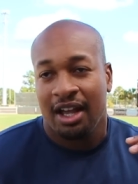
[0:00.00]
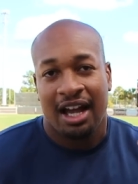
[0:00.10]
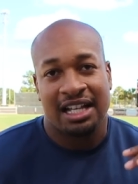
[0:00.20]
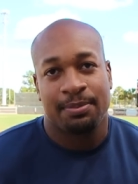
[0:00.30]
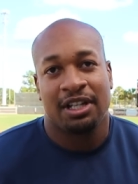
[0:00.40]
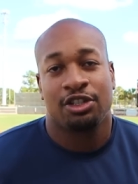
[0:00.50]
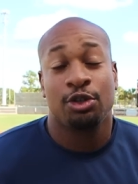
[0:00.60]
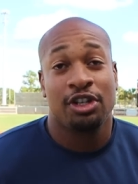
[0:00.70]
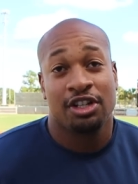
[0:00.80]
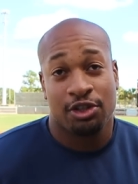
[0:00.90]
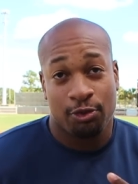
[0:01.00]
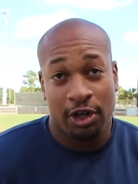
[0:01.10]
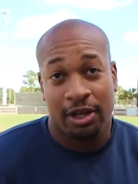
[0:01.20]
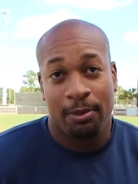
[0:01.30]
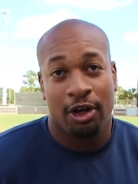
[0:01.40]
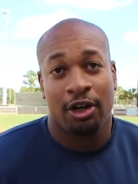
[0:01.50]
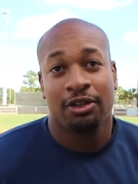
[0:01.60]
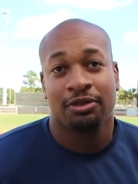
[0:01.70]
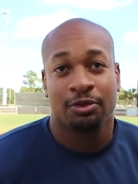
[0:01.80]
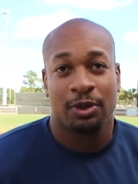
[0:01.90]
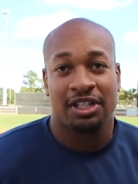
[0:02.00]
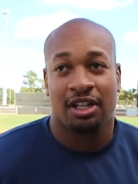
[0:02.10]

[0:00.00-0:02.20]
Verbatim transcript: I spent two years in rookie ball, which